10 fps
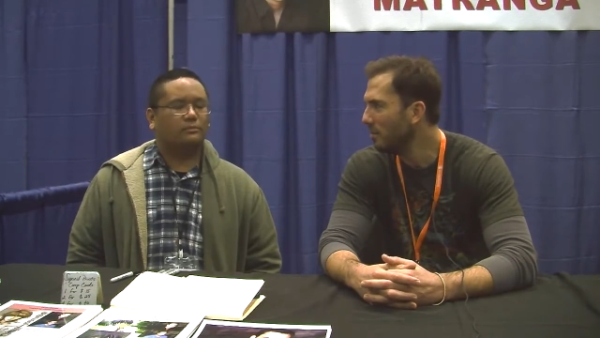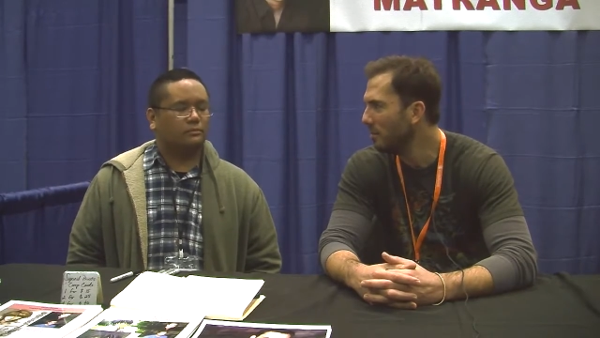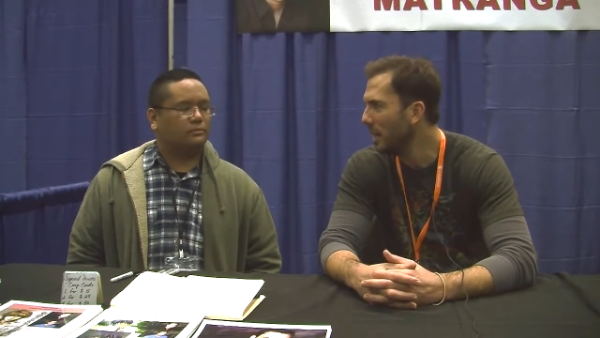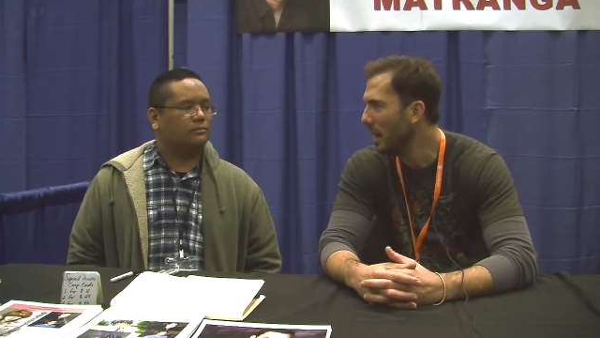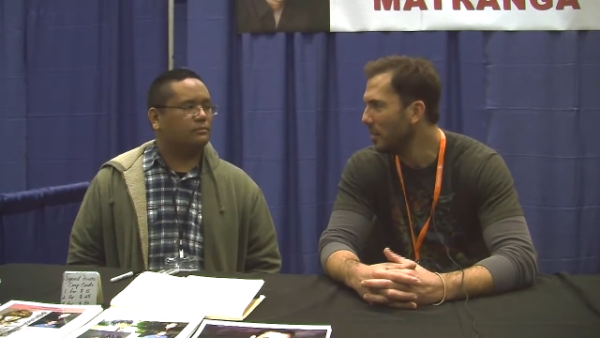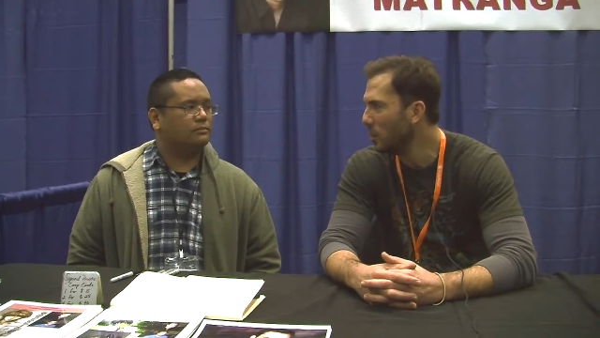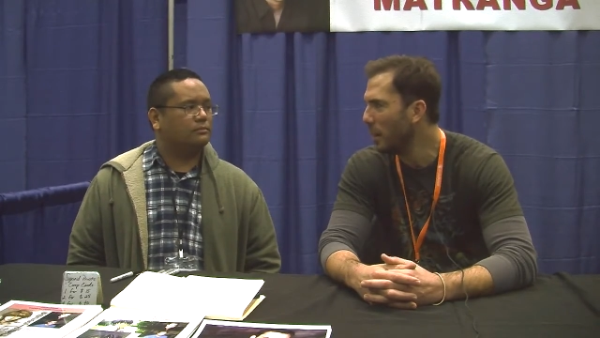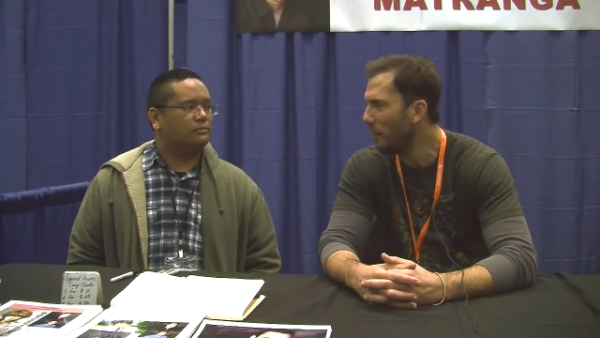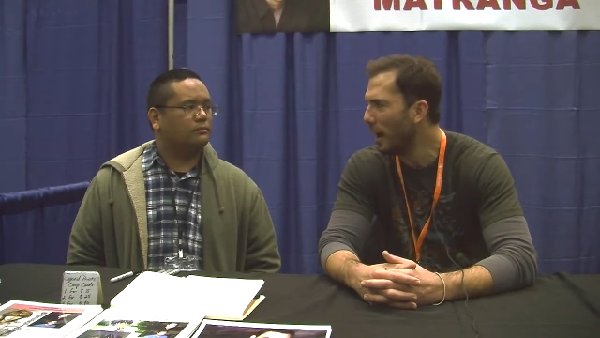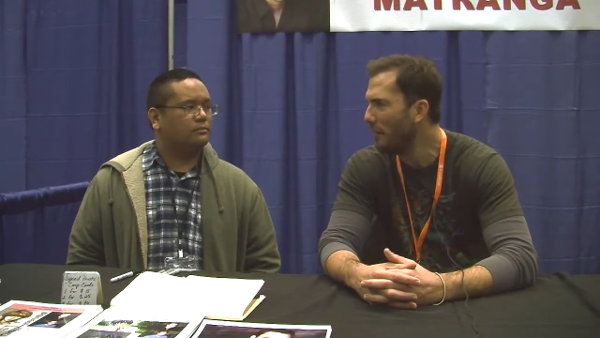Speaker 1: Yeah,
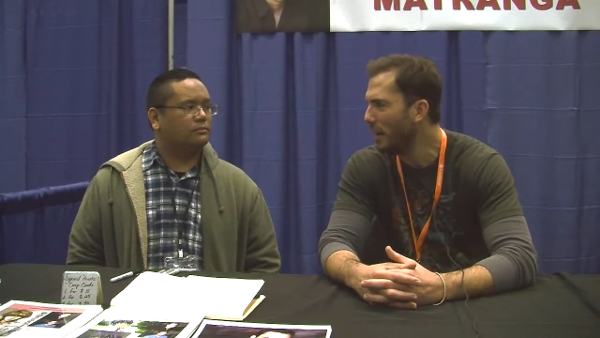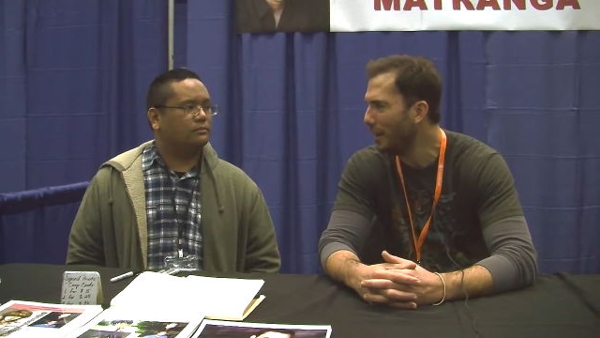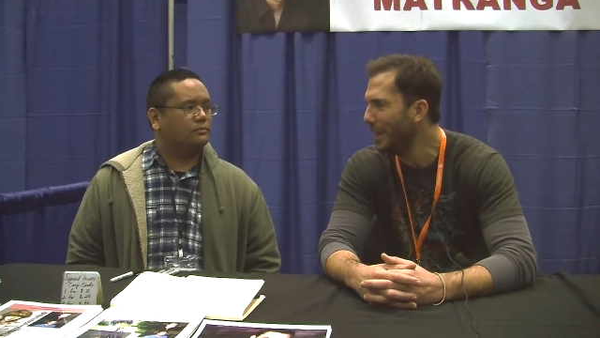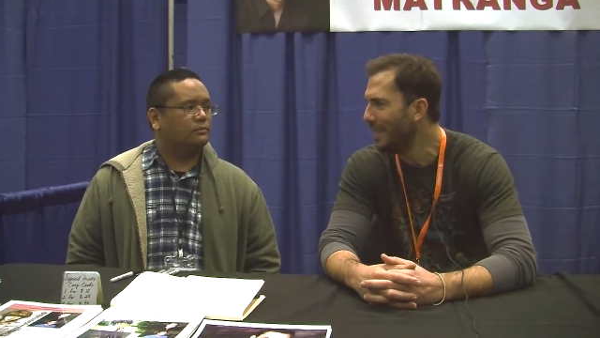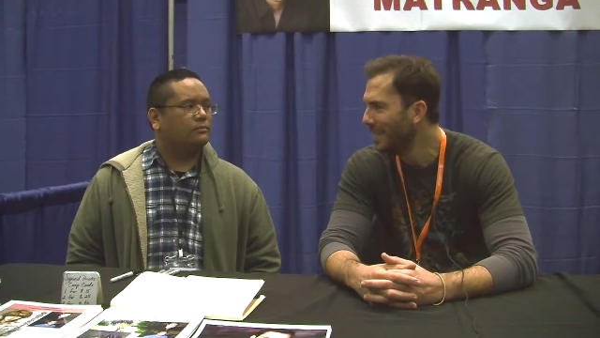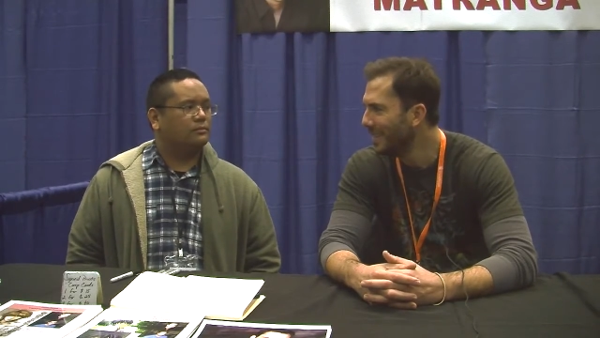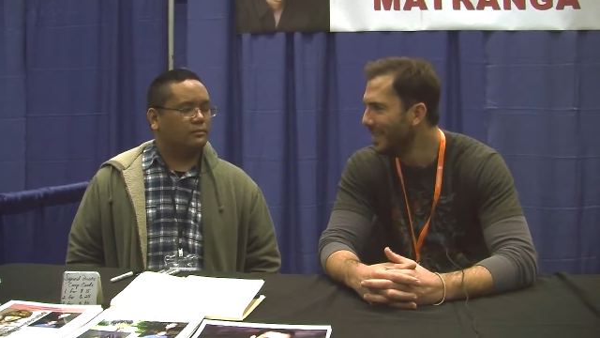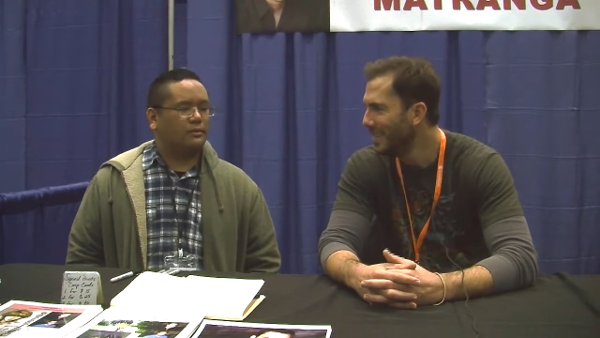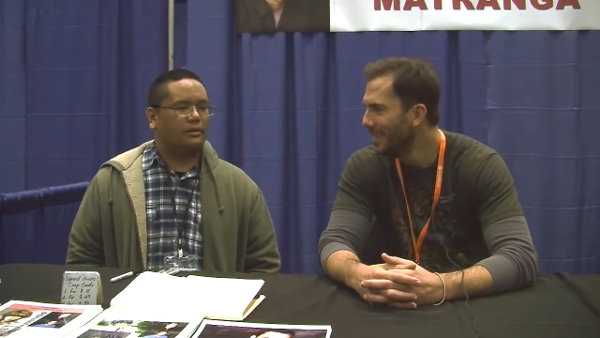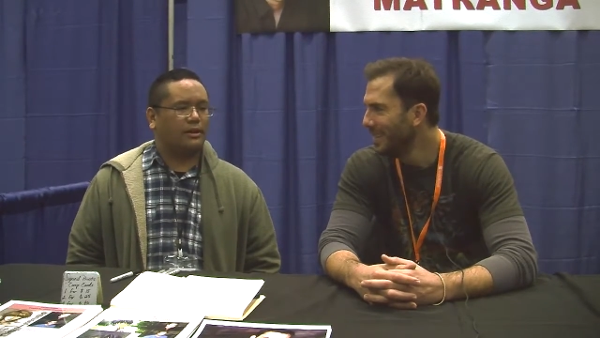25 maybe.
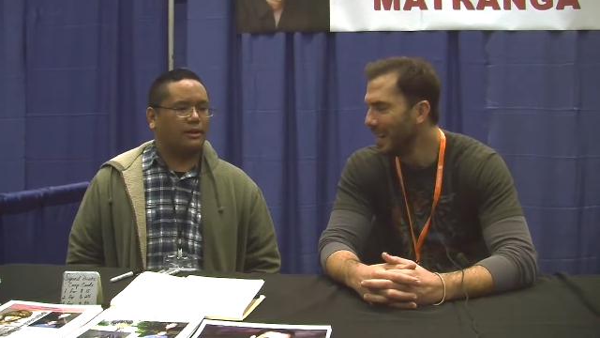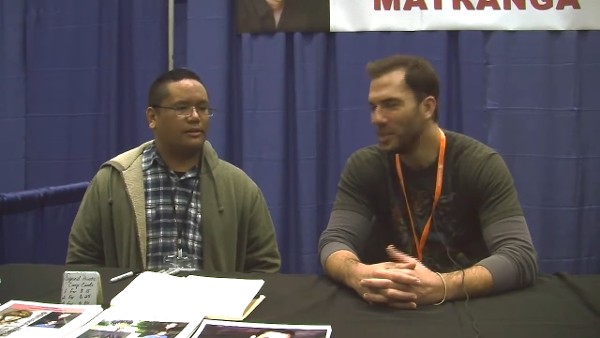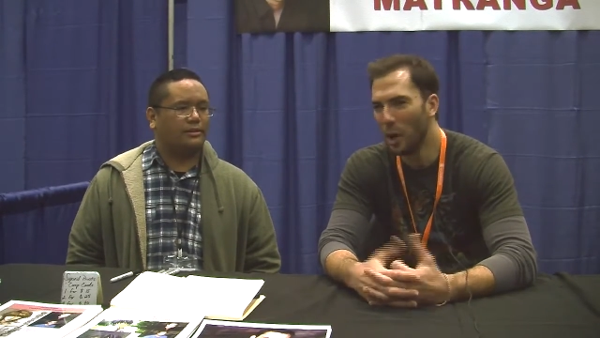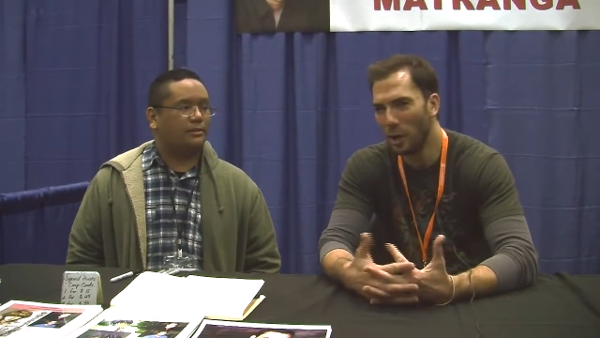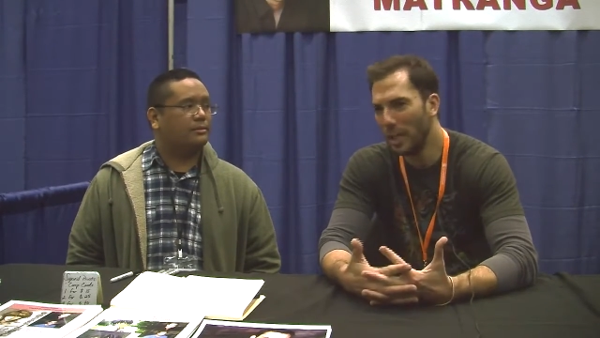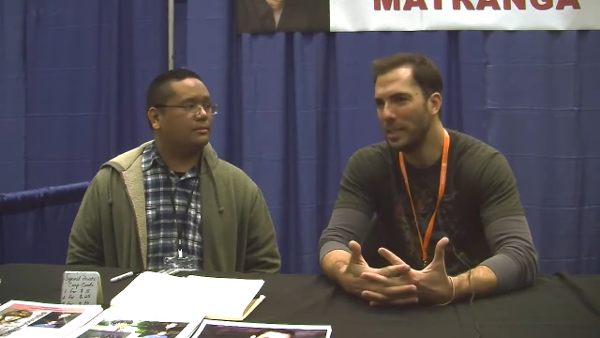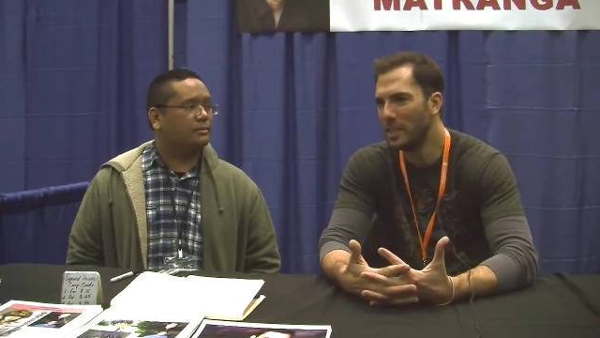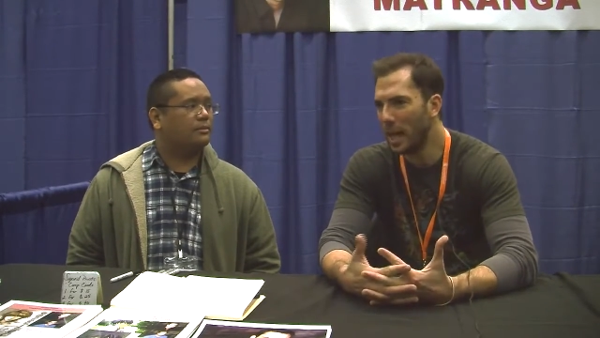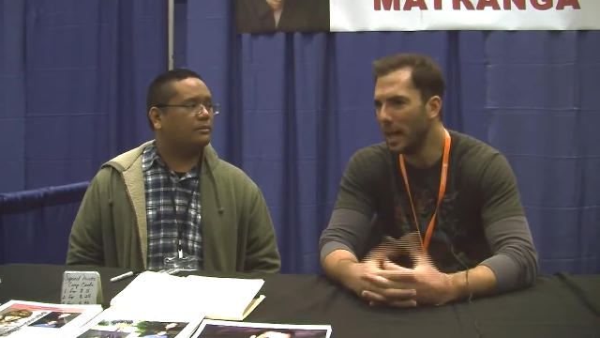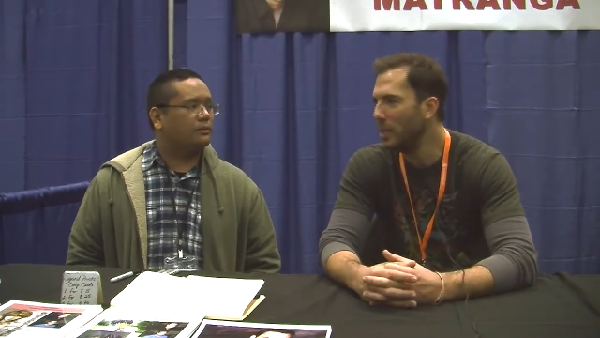I started in
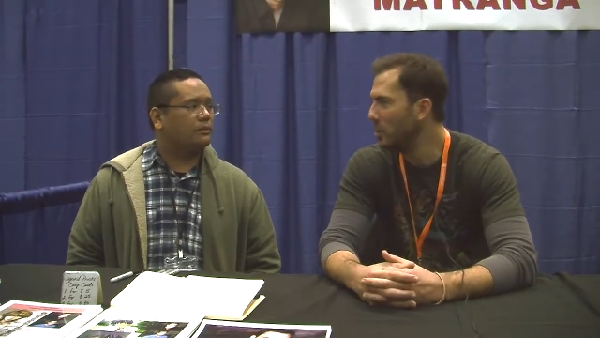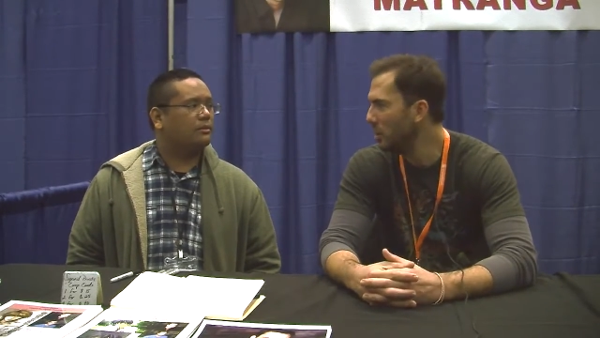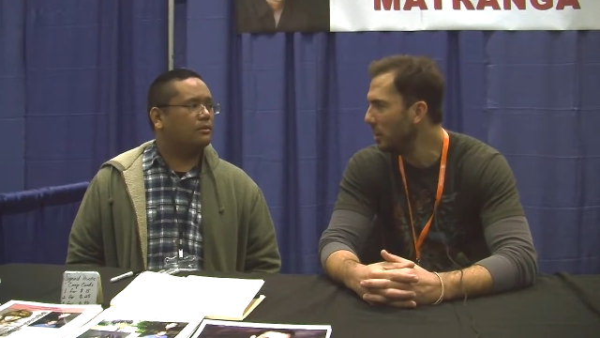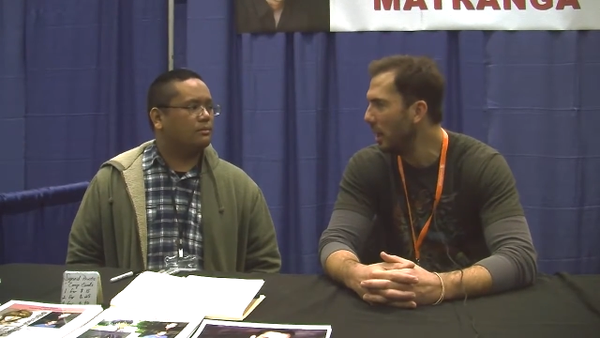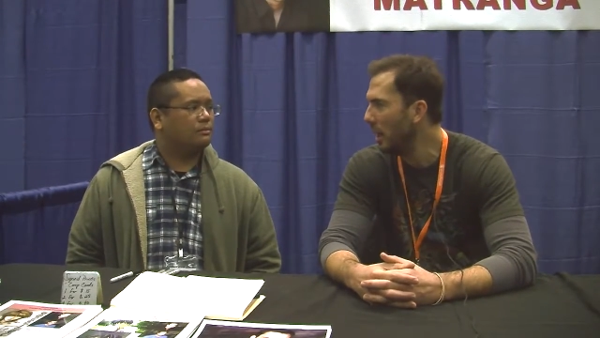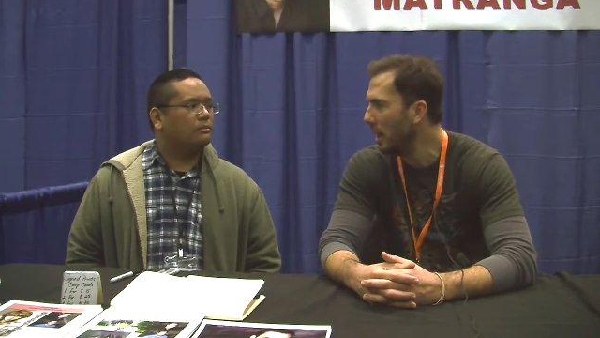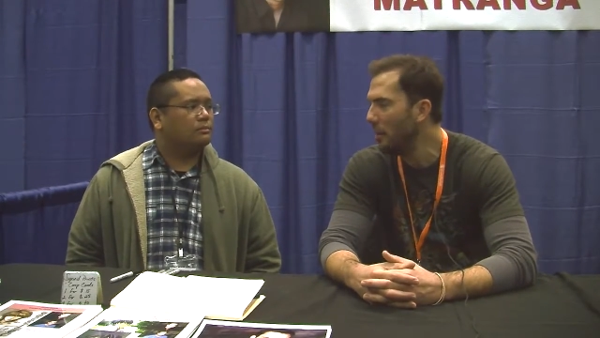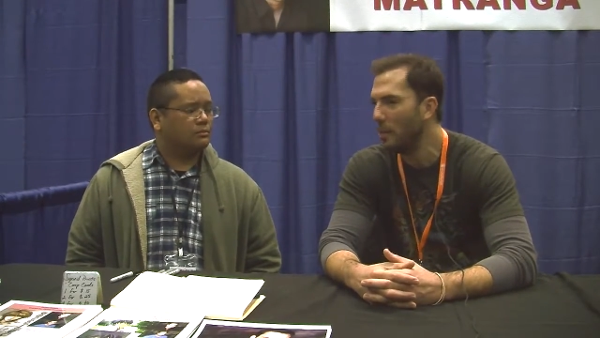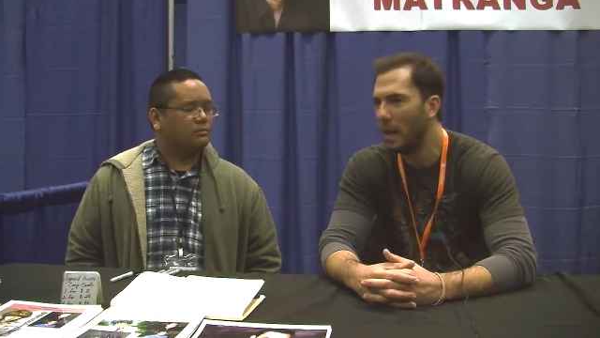stage um,